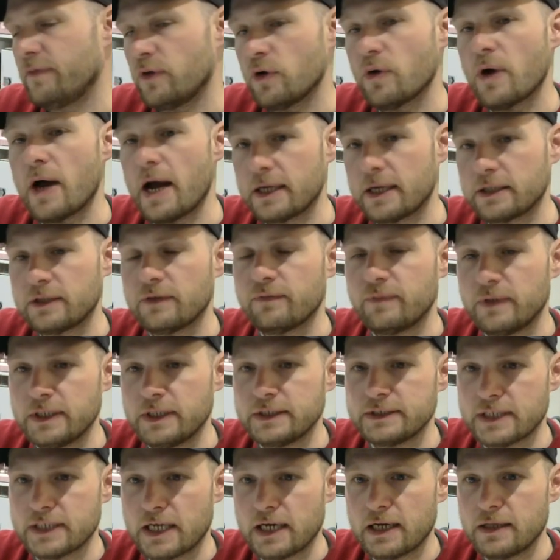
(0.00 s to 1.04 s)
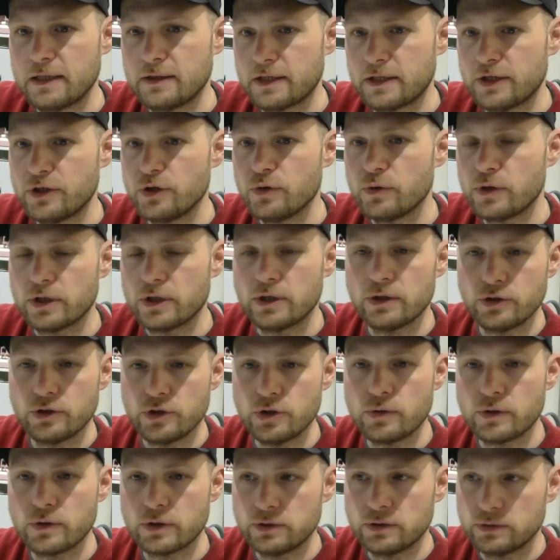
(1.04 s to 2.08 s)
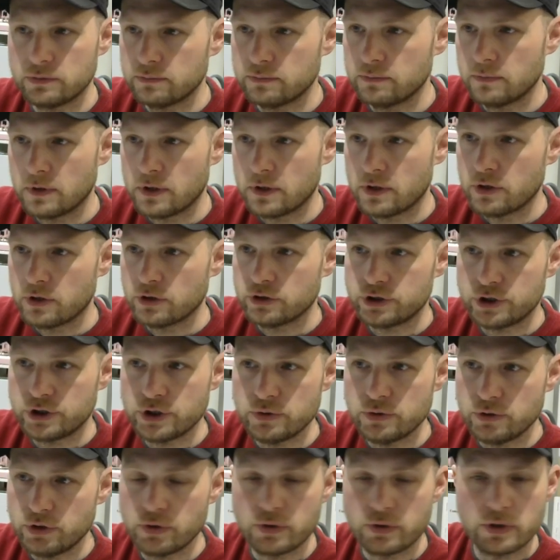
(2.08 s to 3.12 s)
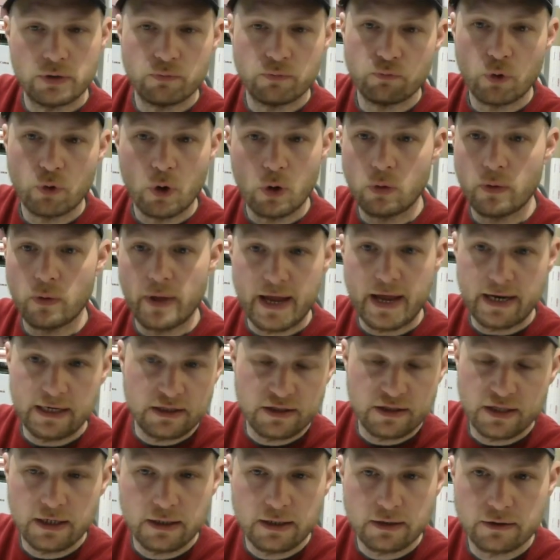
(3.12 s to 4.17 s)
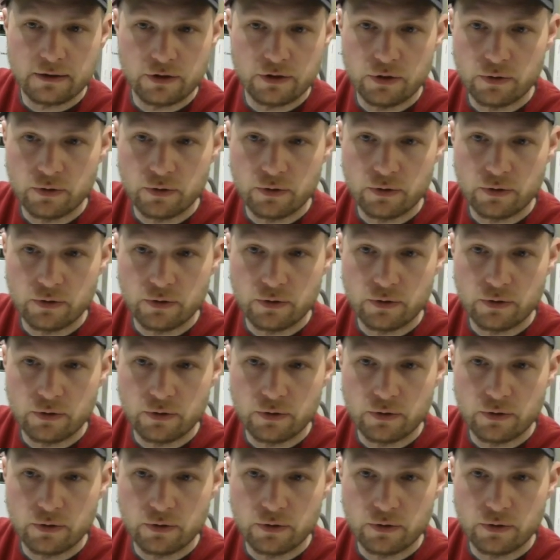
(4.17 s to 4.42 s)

actively selling, then you can enroll anything.